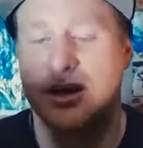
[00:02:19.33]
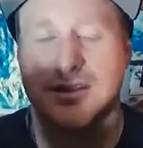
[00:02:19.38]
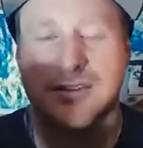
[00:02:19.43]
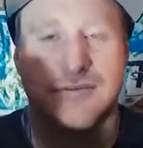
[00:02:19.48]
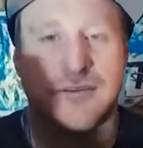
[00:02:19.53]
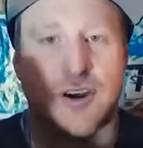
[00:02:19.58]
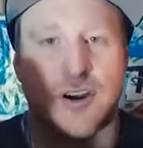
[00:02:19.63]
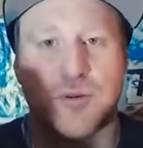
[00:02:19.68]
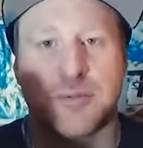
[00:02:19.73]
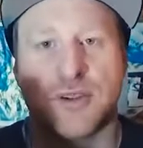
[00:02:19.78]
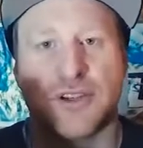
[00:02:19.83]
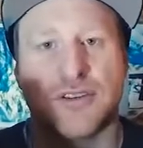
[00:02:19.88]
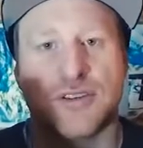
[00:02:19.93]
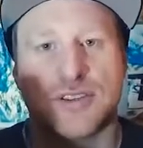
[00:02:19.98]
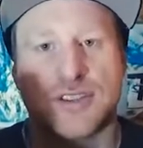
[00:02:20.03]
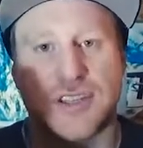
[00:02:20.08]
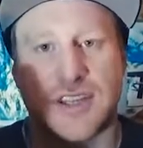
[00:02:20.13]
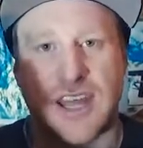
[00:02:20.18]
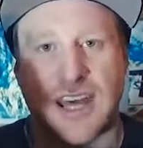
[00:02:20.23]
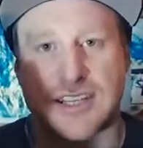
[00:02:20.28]
You've got to be
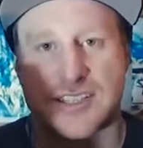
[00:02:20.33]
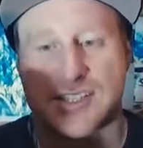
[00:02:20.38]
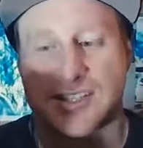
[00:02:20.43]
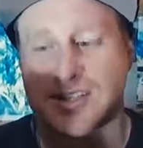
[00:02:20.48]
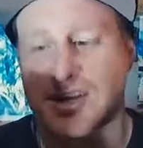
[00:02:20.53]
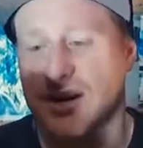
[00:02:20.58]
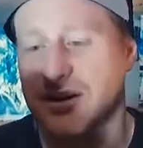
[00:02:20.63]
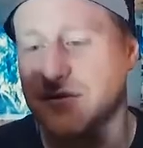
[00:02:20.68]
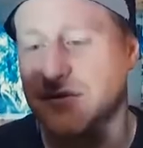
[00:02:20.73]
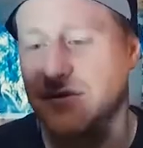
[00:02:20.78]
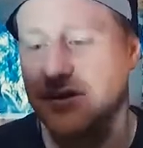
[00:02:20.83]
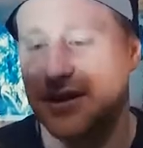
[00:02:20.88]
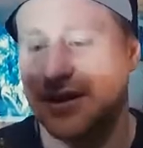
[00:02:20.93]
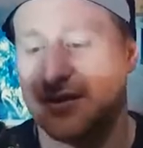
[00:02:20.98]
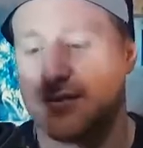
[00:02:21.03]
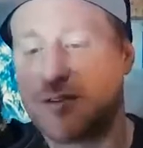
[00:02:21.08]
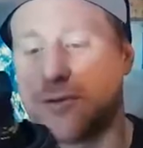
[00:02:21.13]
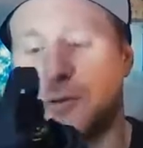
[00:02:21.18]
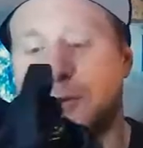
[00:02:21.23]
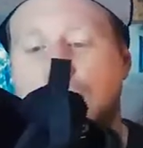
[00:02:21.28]
used to that snug fit
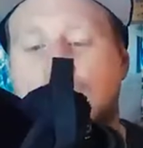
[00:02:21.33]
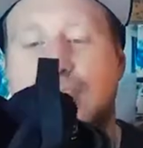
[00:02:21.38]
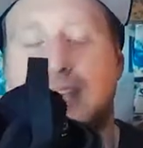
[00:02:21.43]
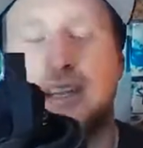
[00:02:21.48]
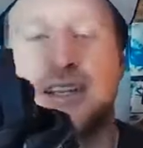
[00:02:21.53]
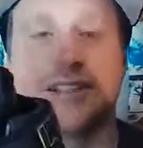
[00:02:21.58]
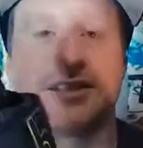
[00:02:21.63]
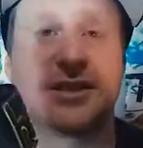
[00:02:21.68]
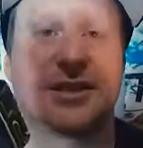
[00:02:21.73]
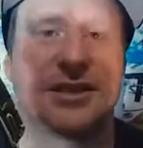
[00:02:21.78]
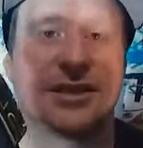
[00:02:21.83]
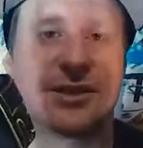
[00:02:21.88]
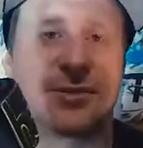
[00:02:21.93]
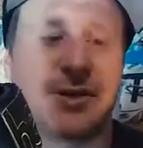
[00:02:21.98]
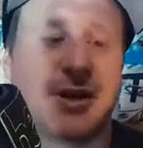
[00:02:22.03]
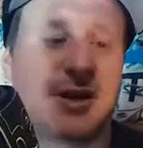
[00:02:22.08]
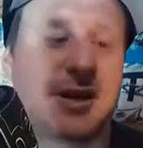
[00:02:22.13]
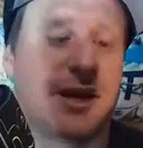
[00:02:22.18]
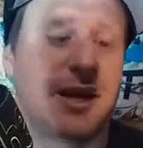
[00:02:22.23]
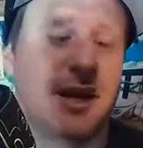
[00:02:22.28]
if you want to get into this
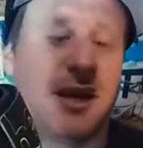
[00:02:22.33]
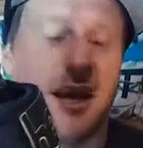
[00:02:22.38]
one.